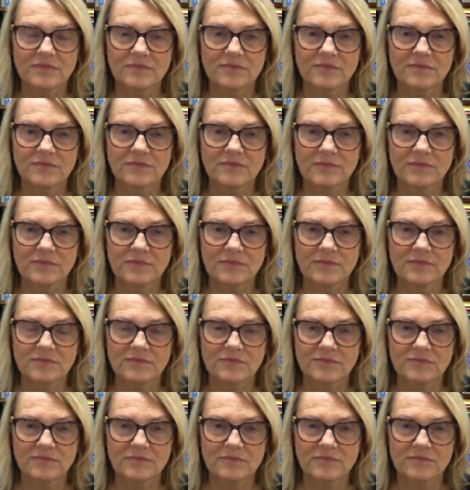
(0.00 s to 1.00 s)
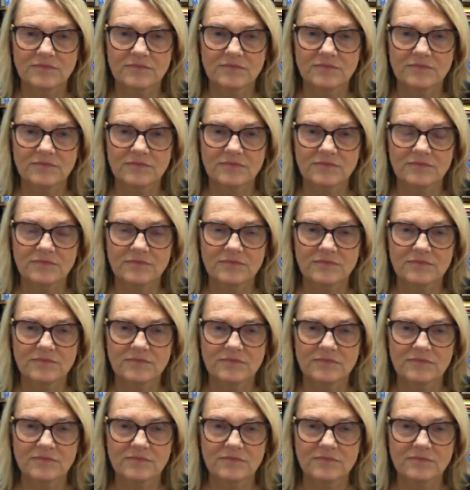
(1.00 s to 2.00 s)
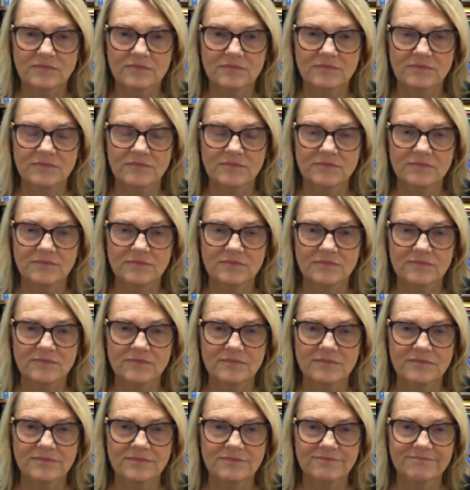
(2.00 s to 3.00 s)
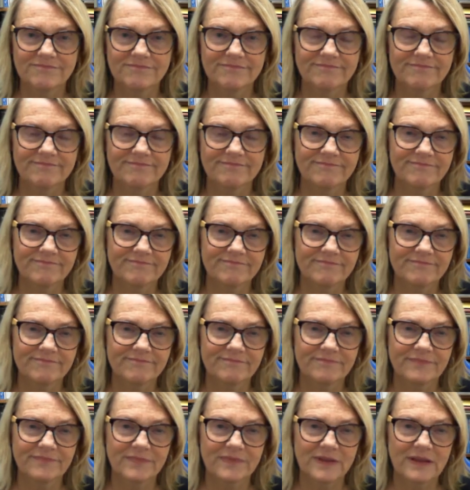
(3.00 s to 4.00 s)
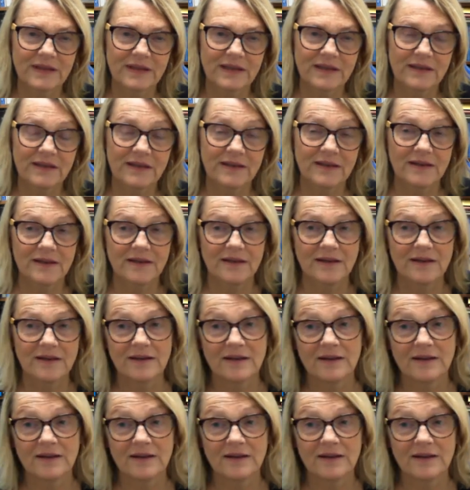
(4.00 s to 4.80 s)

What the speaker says: This person isn't speaking.